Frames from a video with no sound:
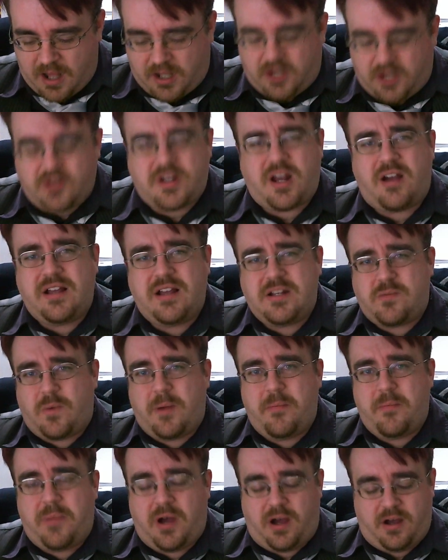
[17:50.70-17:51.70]
Good art is
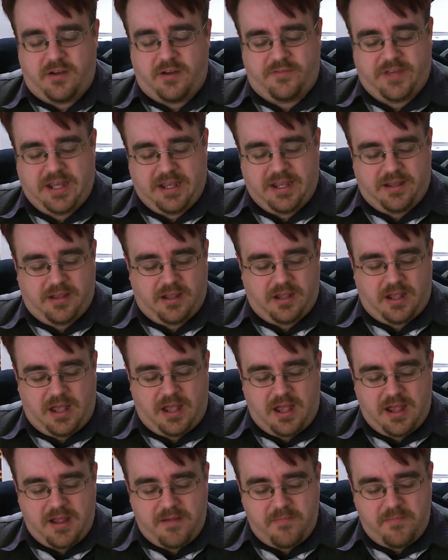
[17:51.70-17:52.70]
one part of it.
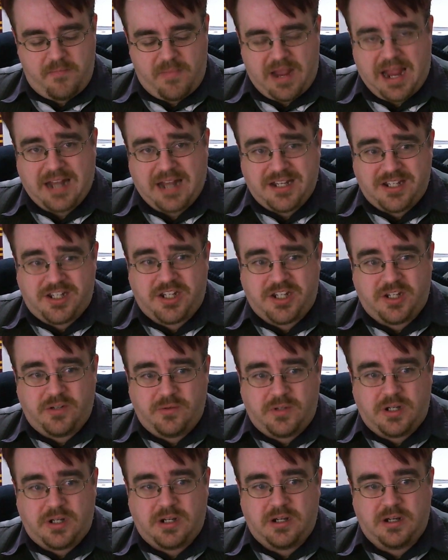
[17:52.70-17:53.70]

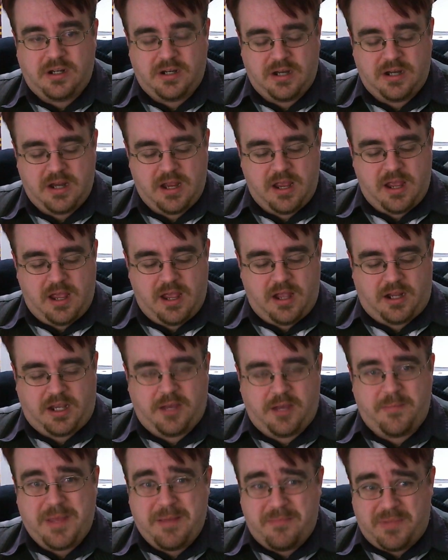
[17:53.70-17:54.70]
Attitude,
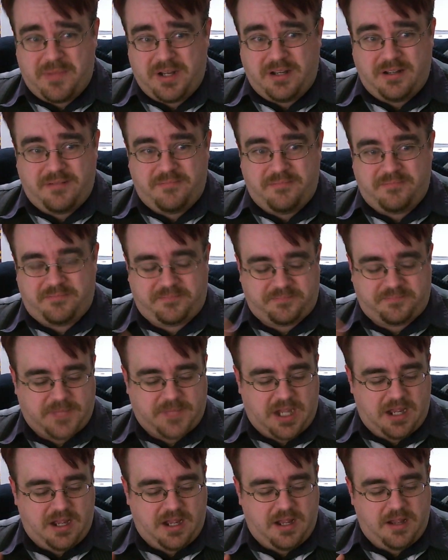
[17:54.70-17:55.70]
commitment,
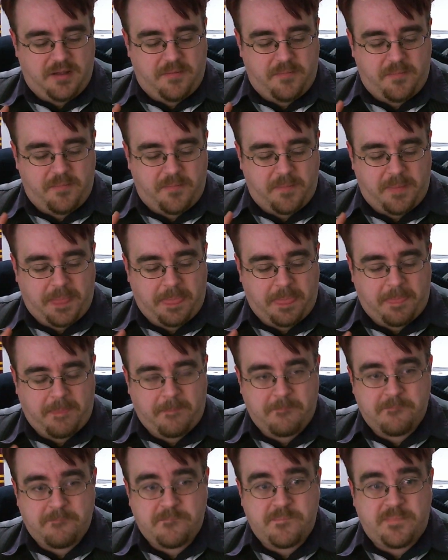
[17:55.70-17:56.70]

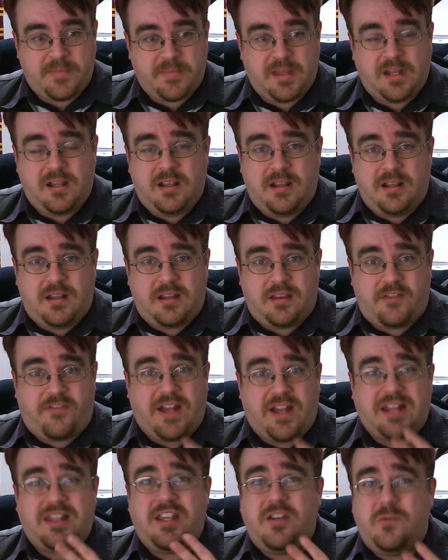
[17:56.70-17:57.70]
the
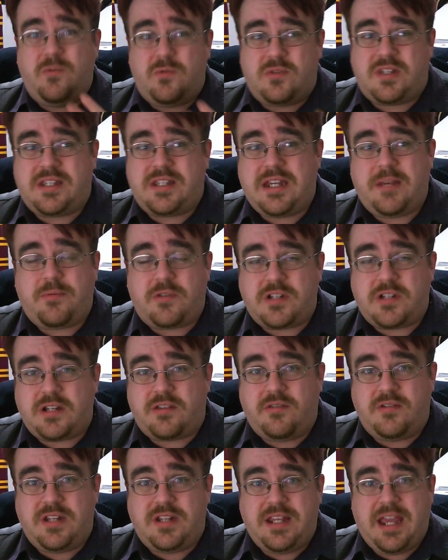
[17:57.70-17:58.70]
fact that you will see a project
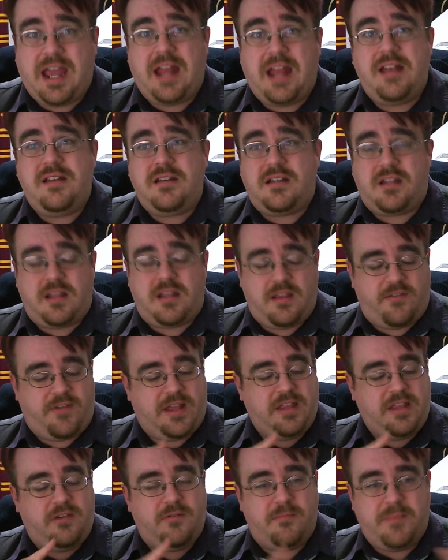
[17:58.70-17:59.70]
through to the end, the
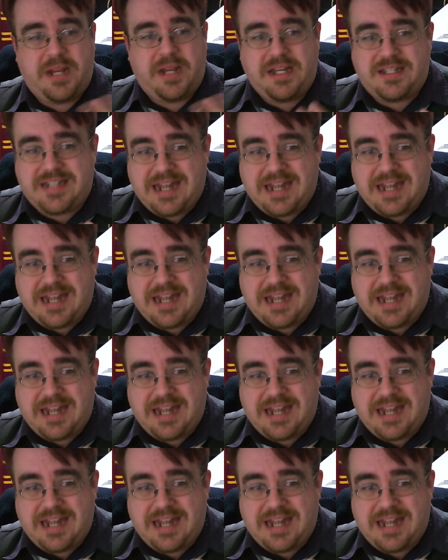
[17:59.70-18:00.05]
fact that you'll meet